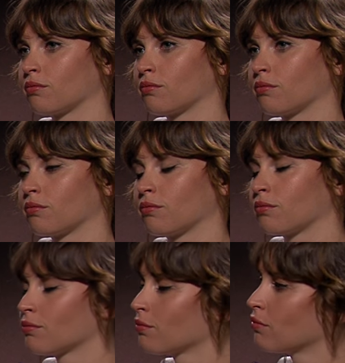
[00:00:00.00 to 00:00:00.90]

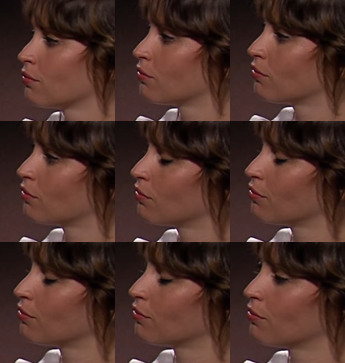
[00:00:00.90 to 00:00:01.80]

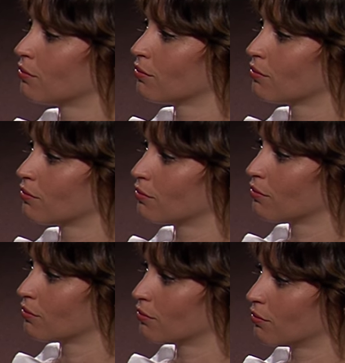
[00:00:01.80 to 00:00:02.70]

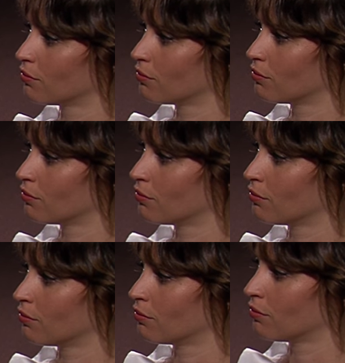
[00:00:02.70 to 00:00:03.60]

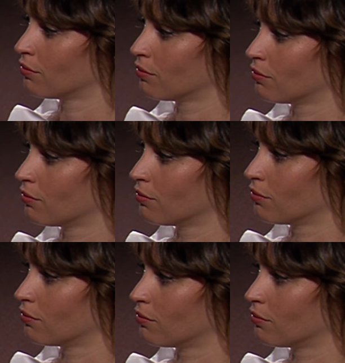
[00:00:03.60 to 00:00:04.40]
No words are spoken by the person on screen.